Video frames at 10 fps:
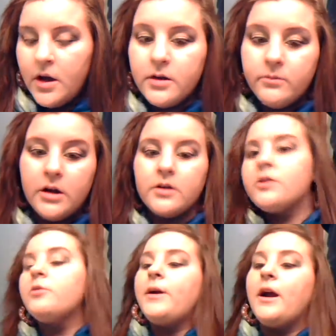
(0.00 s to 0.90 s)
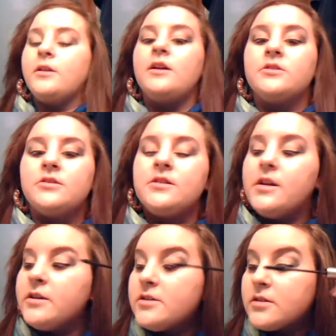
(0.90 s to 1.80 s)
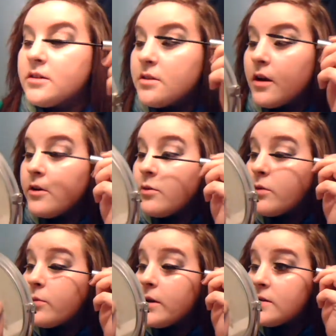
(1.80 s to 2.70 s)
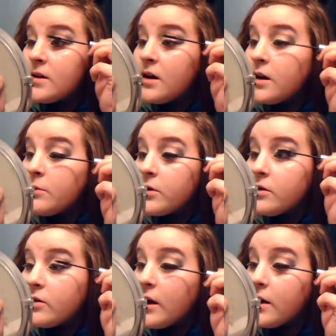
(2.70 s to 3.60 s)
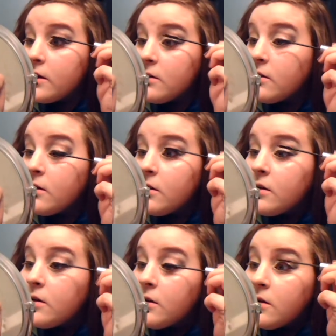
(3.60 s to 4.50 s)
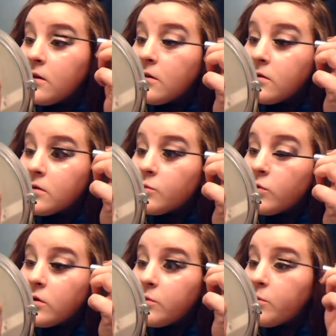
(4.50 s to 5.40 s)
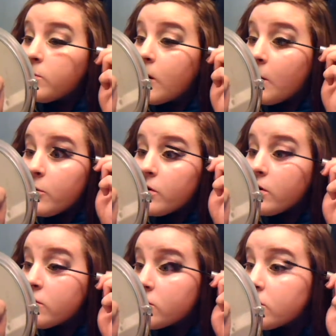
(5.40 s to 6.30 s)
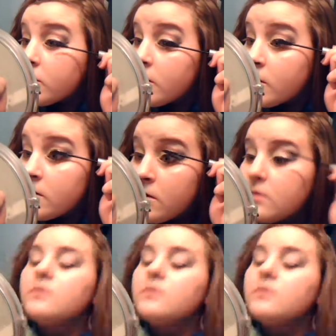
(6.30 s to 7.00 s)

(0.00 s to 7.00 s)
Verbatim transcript: And I'm not going to curl my eyelashes today just because I don't want to waste time, but you can. Just put a couple coats on there.